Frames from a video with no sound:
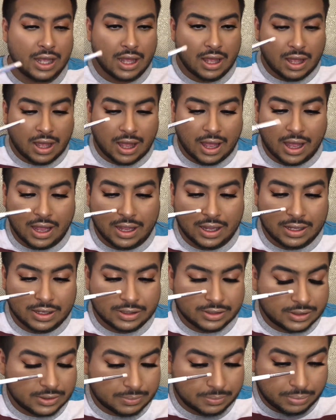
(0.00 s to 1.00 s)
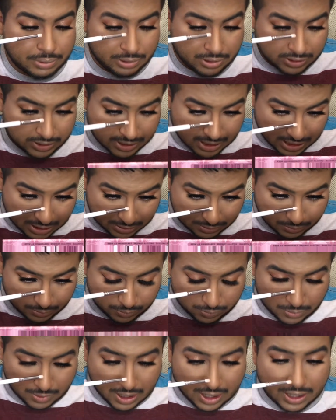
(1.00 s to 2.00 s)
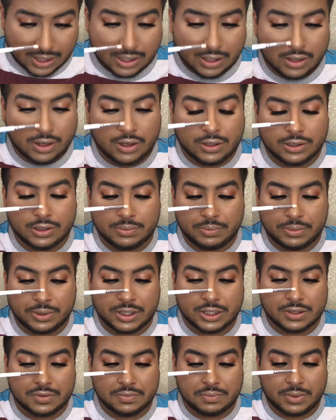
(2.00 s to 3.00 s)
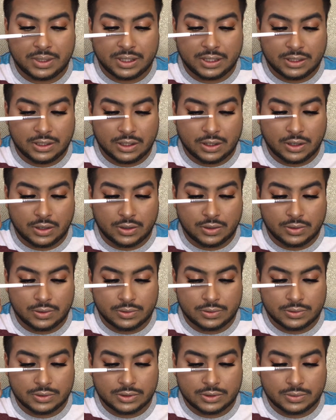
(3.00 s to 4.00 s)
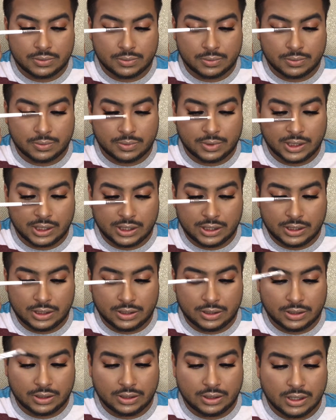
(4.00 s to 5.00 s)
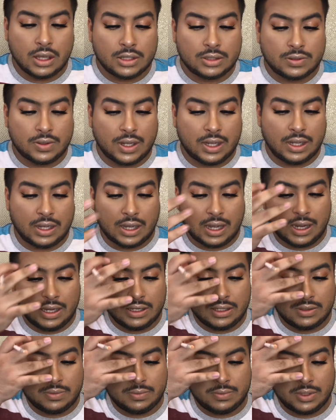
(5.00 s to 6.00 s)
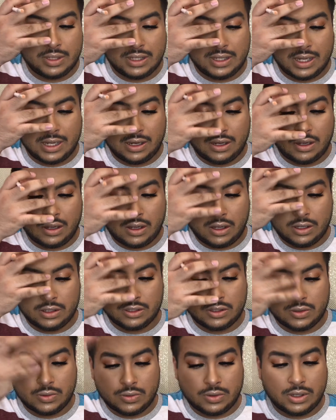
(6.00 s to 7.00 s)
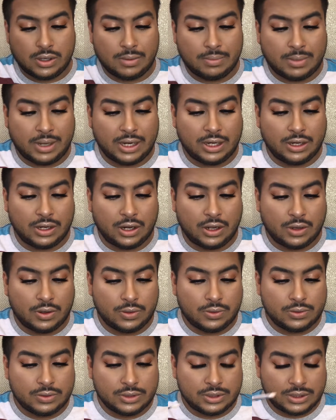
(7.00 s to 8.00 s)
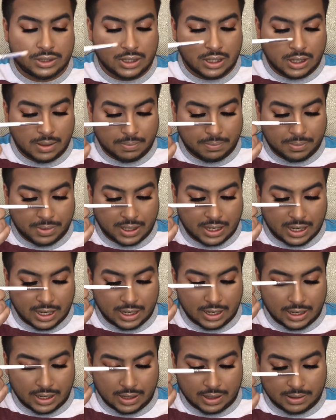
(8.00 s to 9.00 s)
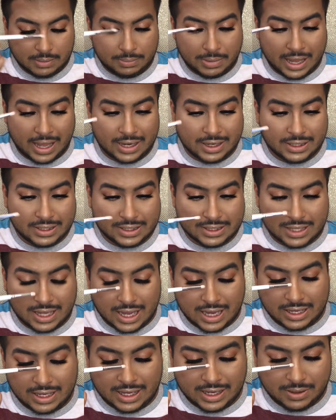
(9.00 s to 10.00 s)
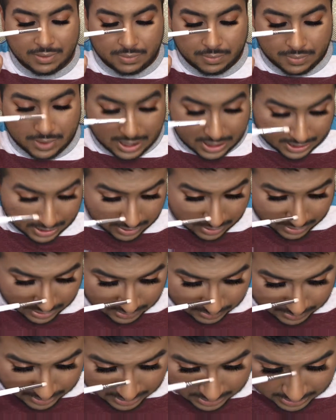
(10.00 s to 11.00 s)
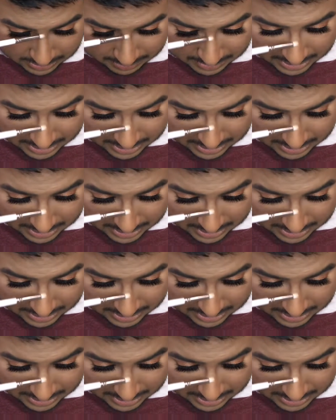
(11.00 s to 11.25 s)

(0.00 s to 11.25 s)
and put that right on the bridge of my nose, right here. So I didn't really like contour my nose, but adding this highlight right here is really going to make